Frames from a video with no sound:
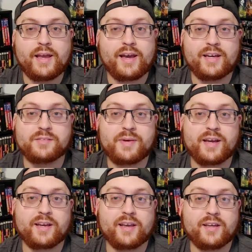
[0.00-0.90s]
Hey guys,
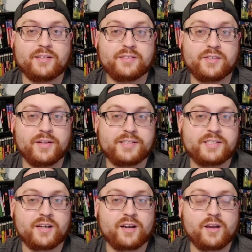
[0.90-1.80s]
back again. So
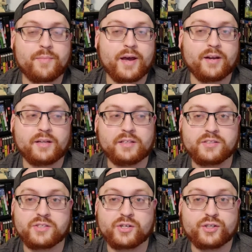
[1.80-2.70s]
let's talk about In
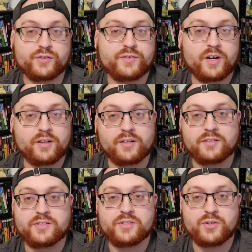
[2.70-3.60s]
Search of
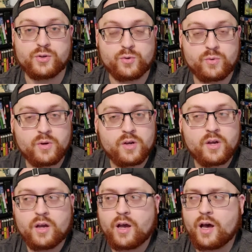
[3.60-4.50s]
Darkness 2.
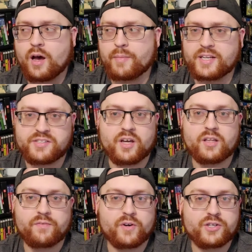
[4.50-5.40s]
And I saw
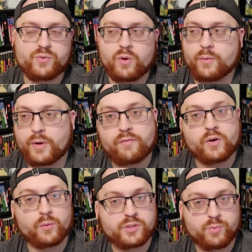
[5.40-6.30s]
the first one
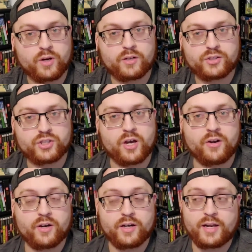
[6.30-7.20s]
whenever it was put on
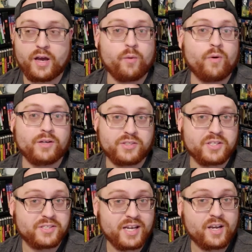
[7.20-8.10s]
Shudder, and now I watched
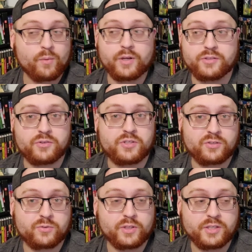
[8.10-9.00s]
the second one because it was
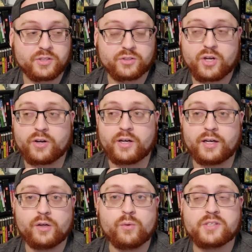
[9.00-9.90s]
just released on Shudder. I
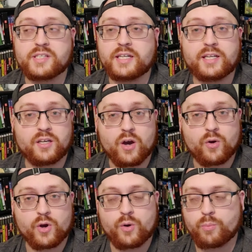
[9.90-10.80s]
knew it was an
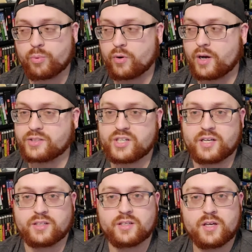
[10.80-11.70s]
Indiegogo
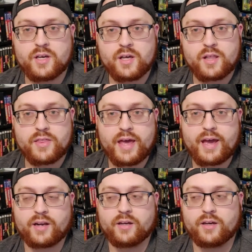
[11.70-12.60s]
project
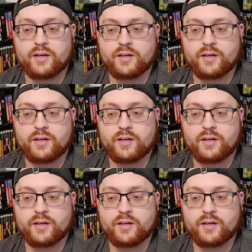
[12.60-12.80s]
that